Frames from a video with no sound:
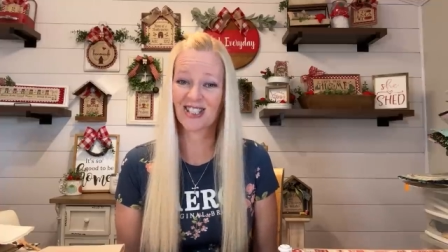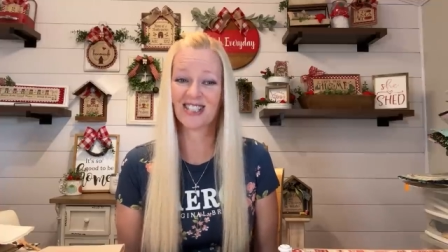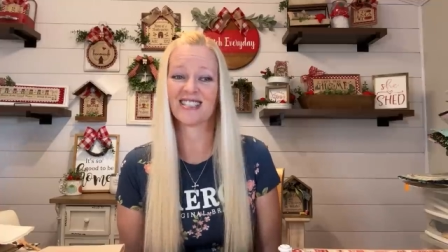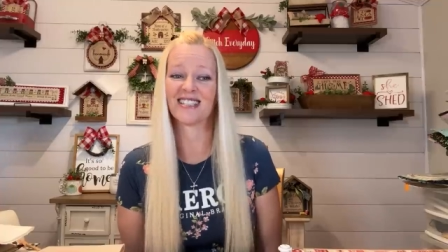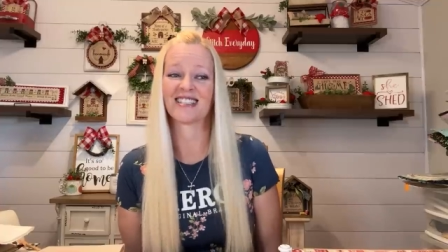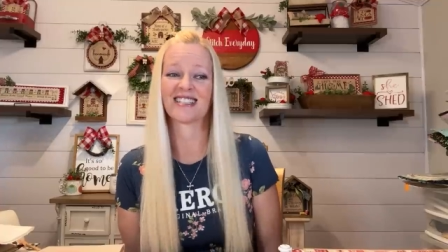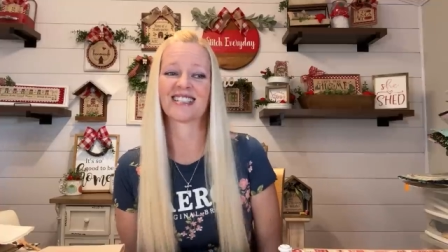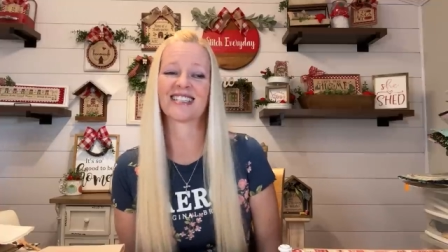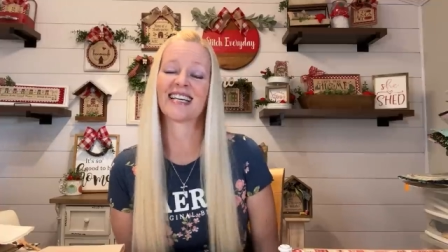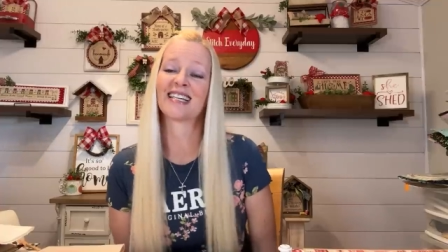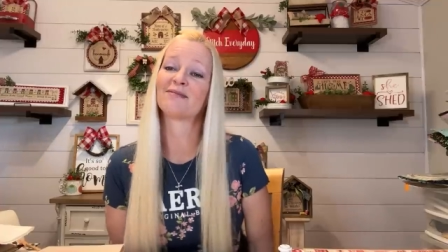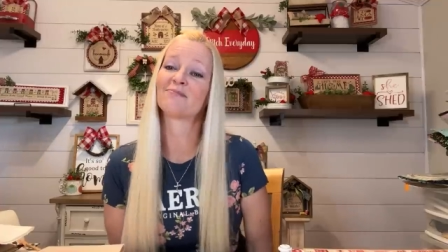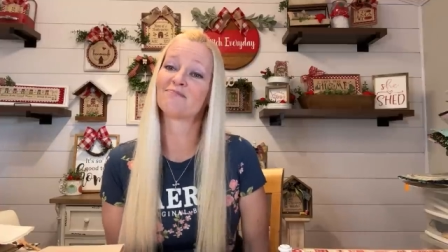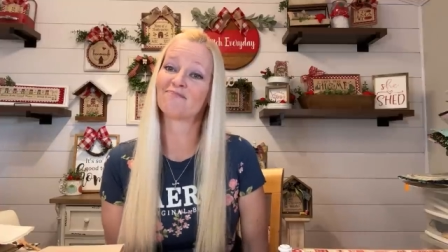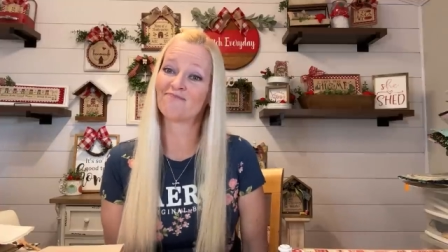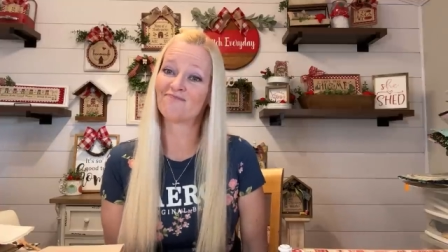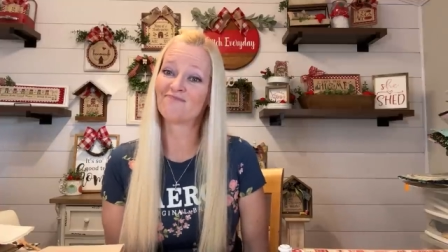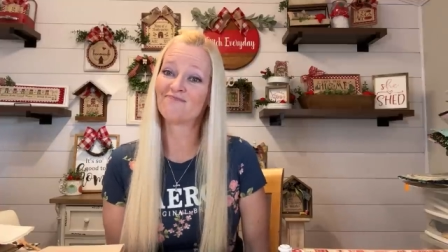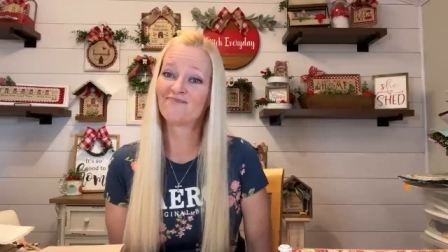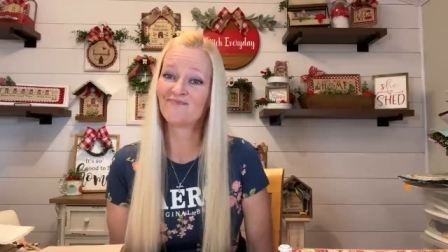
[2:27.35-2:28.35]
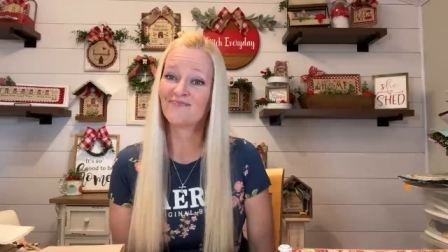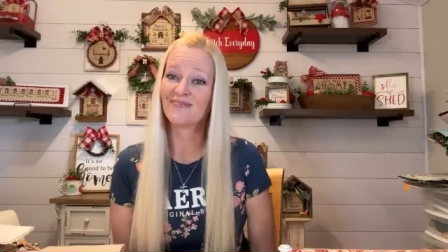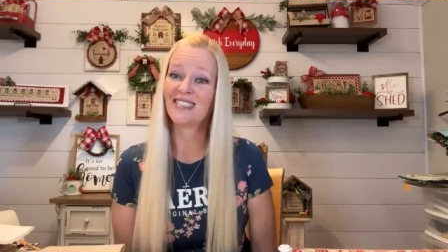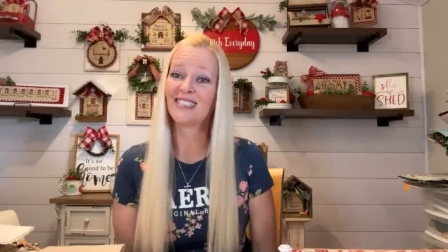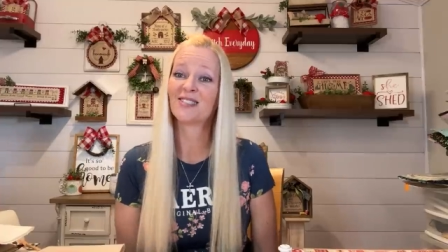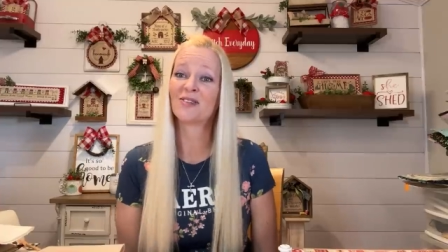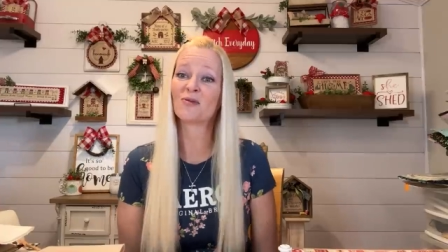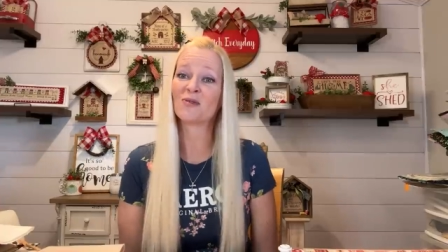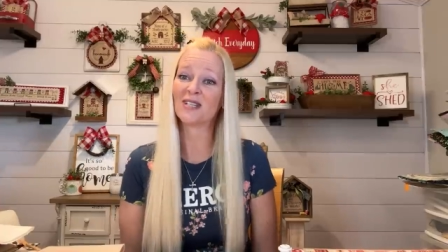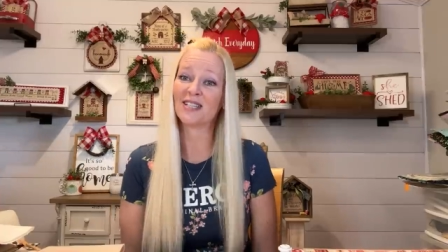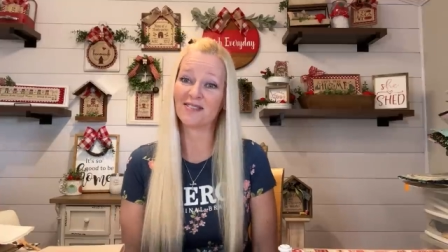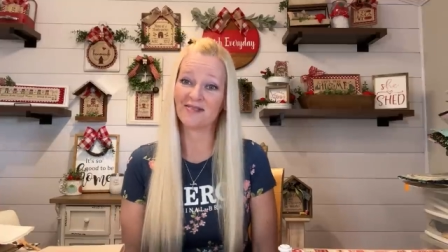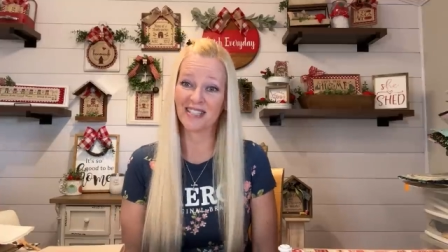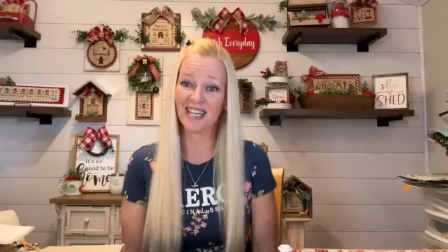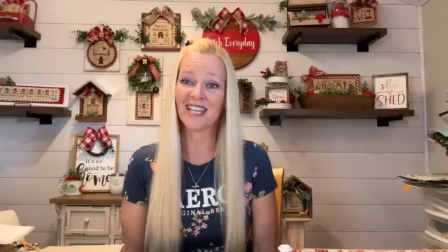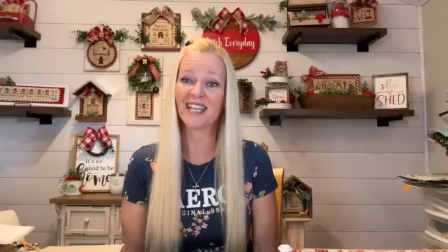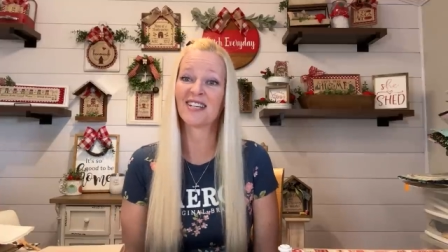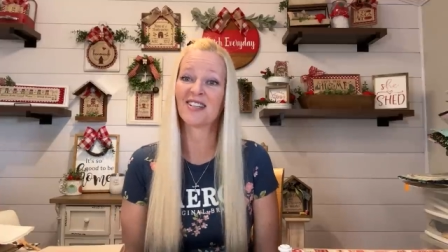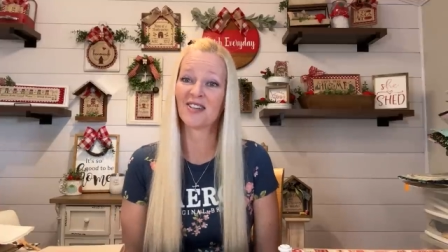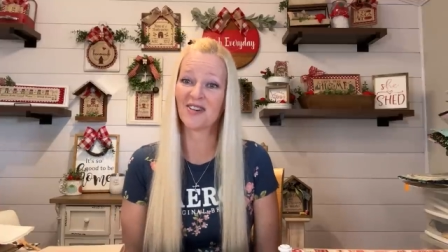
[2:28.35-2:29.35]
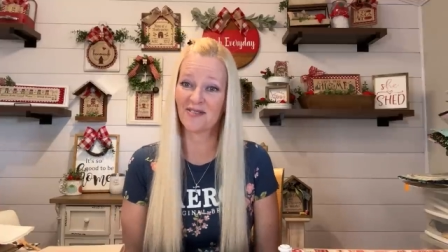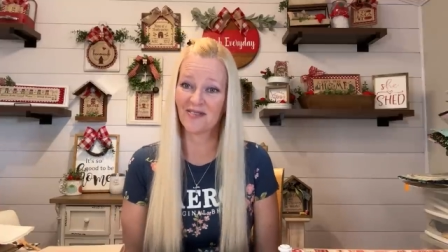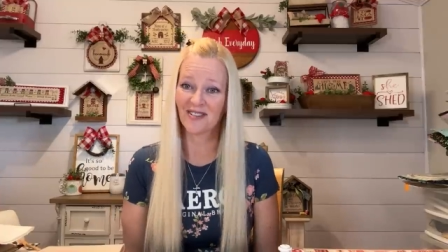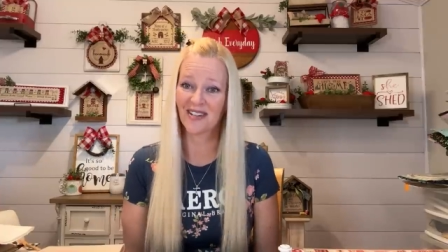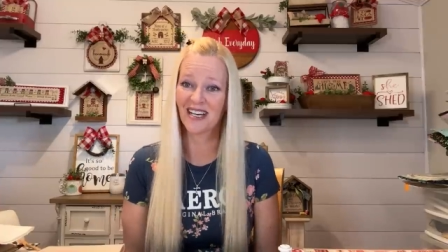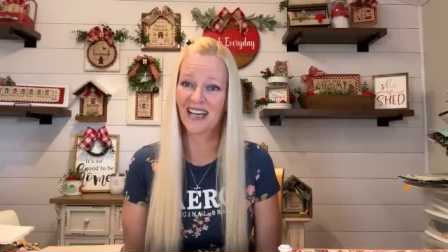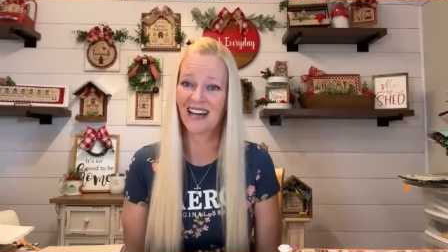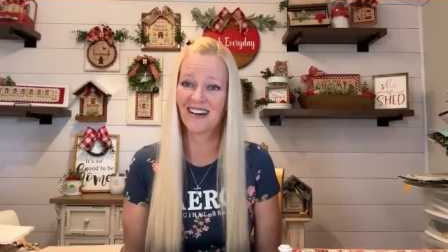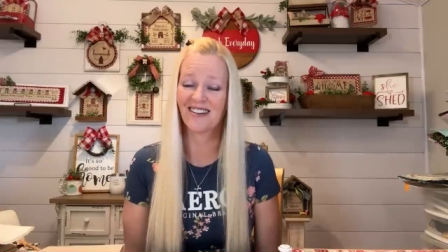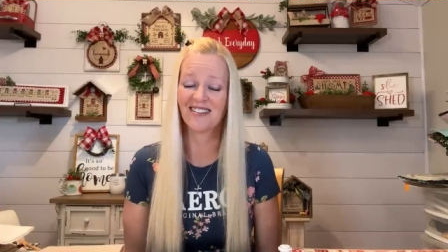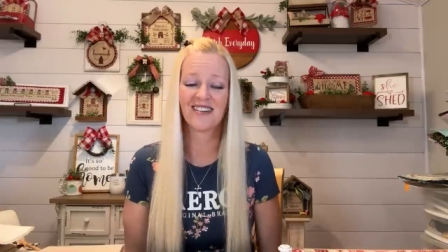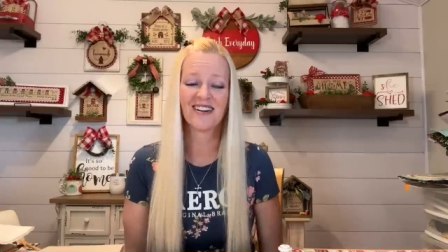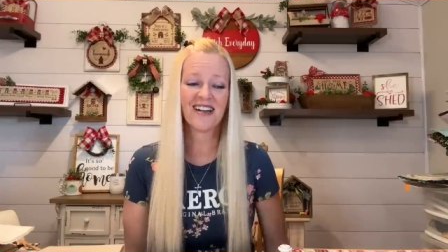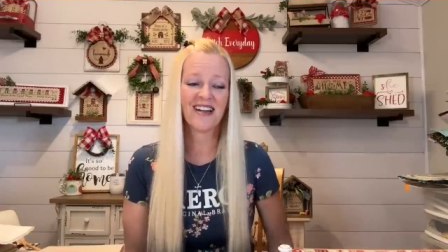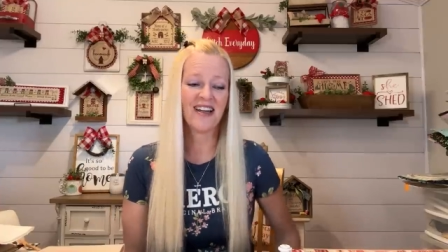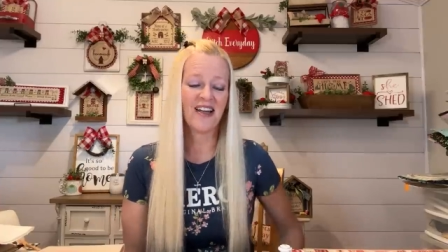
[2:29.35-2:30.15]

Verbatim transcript: And it's like, mm-hmm, we have taken over now.